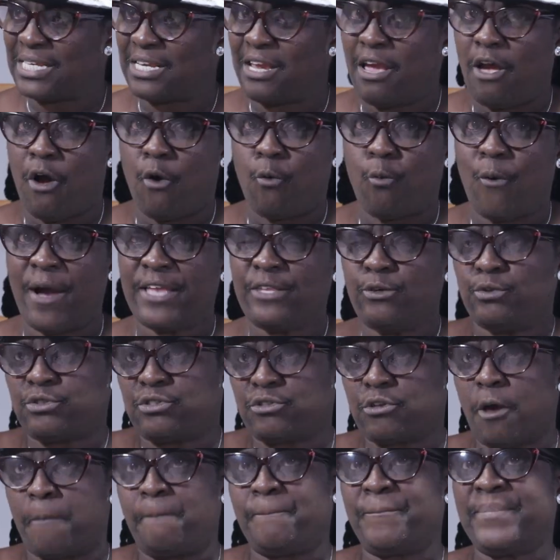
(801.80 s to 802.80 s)
You see, when you
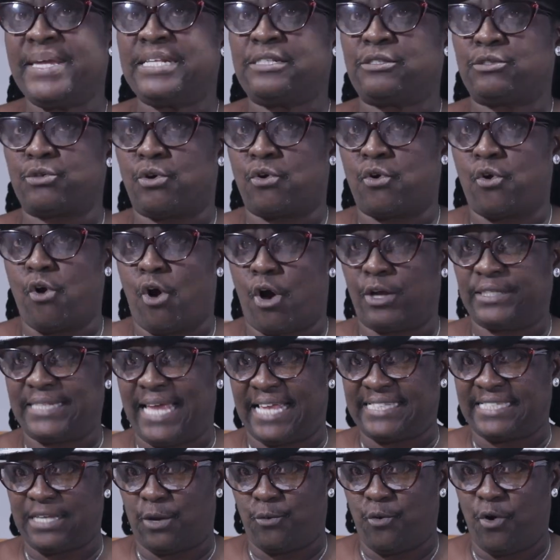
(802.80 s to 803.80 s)
submit to
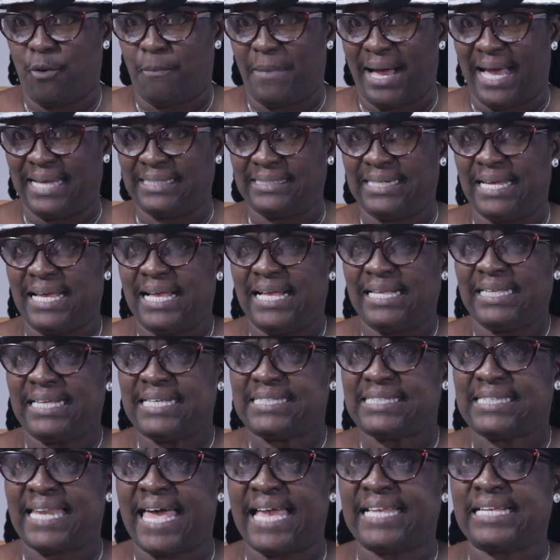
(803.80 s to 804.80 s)
God as a woman,
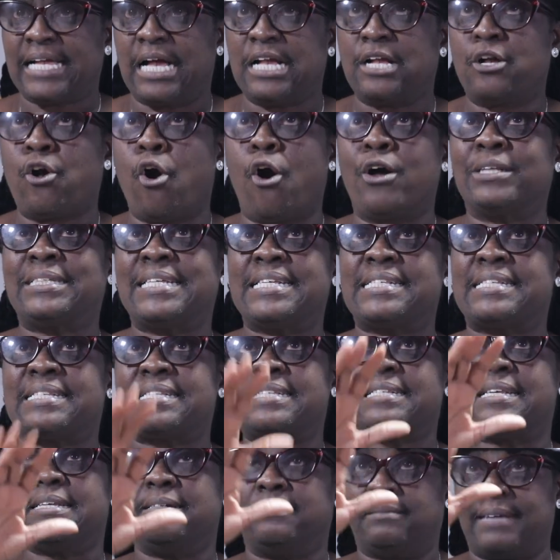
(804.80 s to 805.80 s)
it's like God
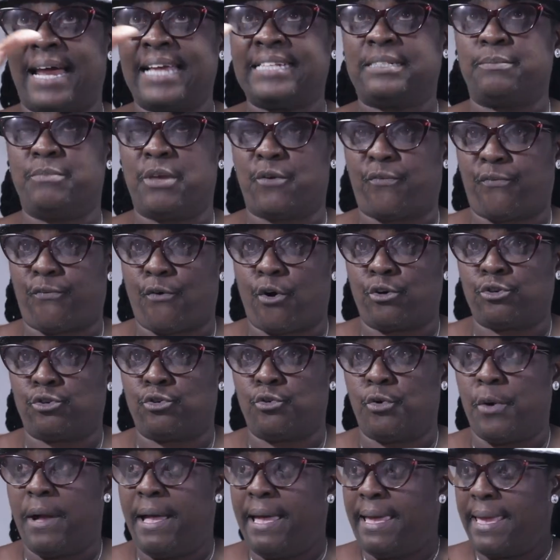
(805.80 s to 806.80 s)
is right before
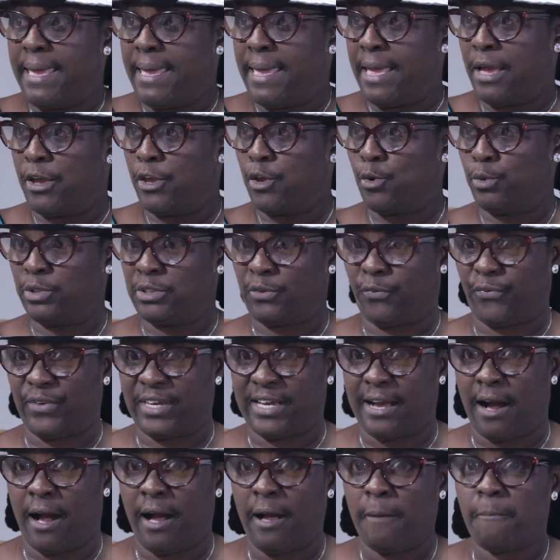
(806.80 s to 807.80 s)
you, a huge
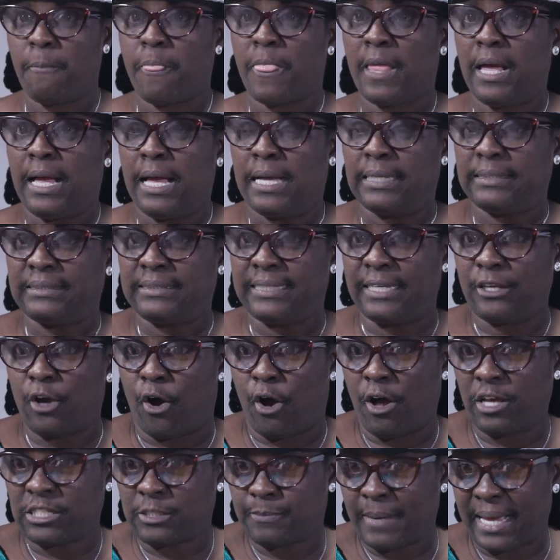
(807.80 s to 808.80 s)
figure.
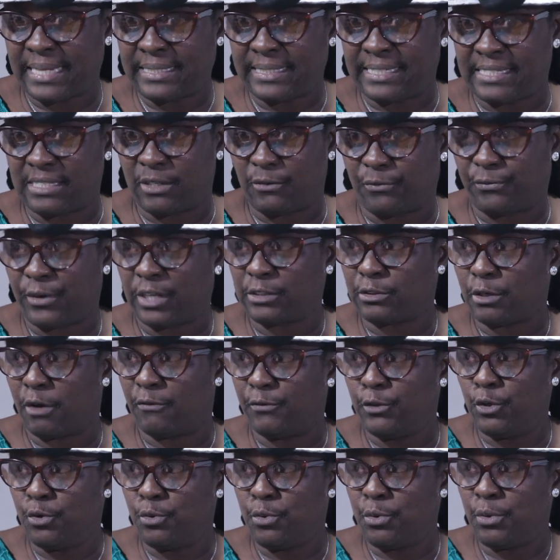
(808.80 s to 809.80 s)
Your husband is in front
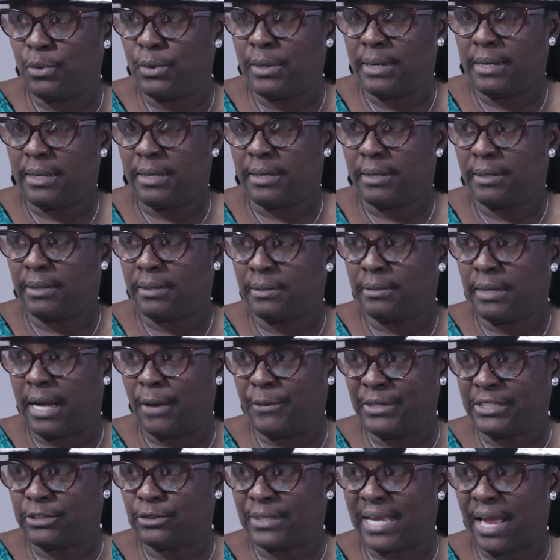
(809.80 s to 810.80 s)
of you.
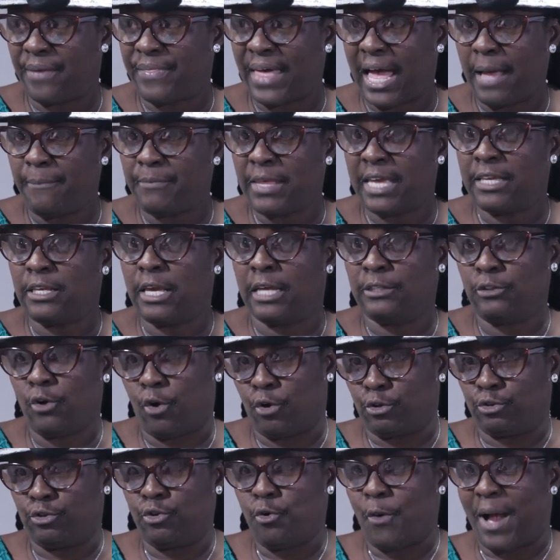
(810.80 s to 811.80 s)
Are we together? You
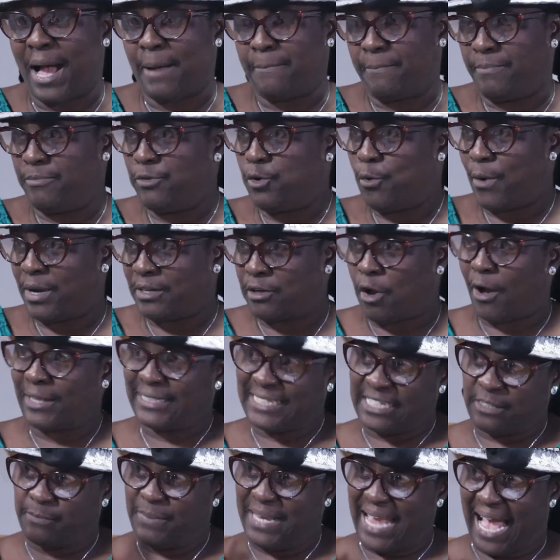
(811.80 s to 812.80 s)
know, you are,
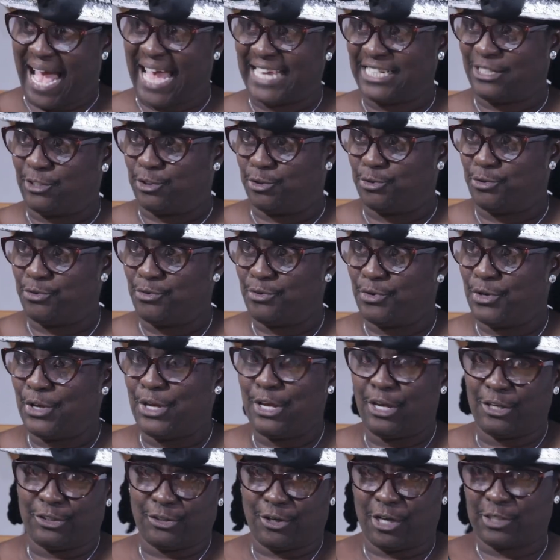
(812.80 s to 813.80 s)
God is behind you.
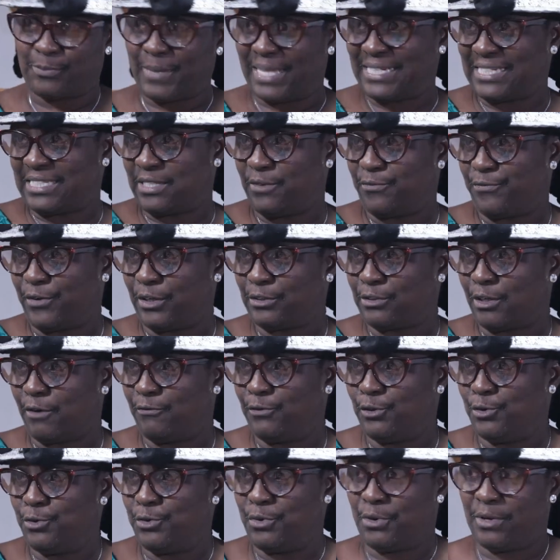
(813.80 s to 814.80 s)
Your husband is in front
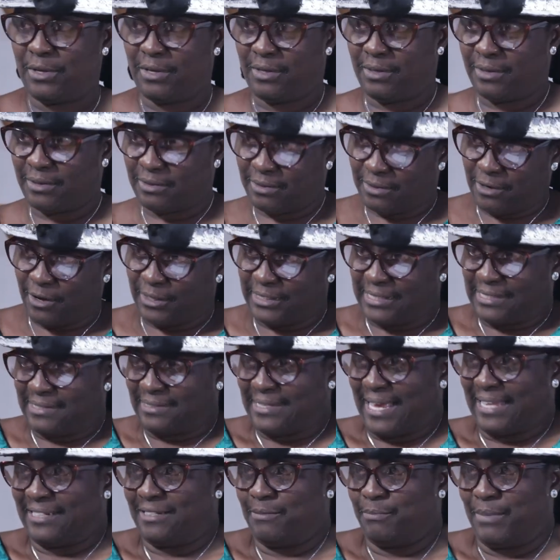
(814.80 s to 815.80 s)
of you. God is
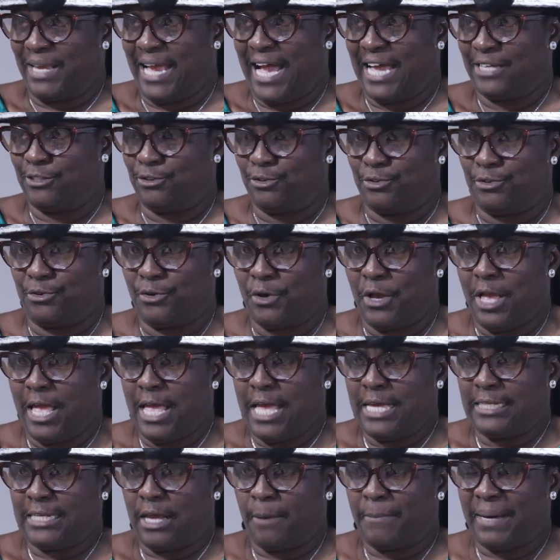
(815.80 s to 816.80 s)
standing behind you.
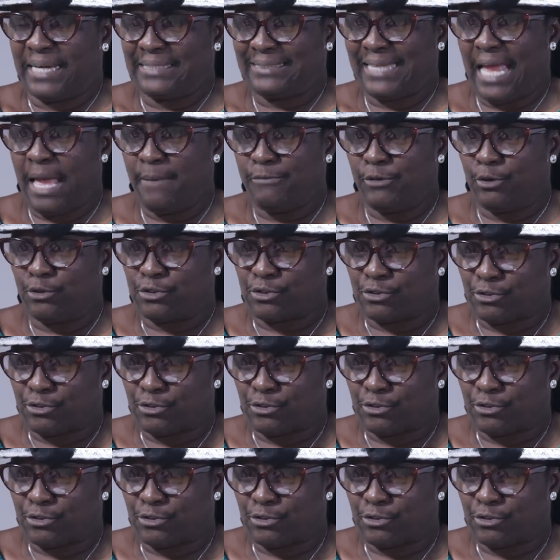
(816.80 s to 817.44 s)
Now, by the time you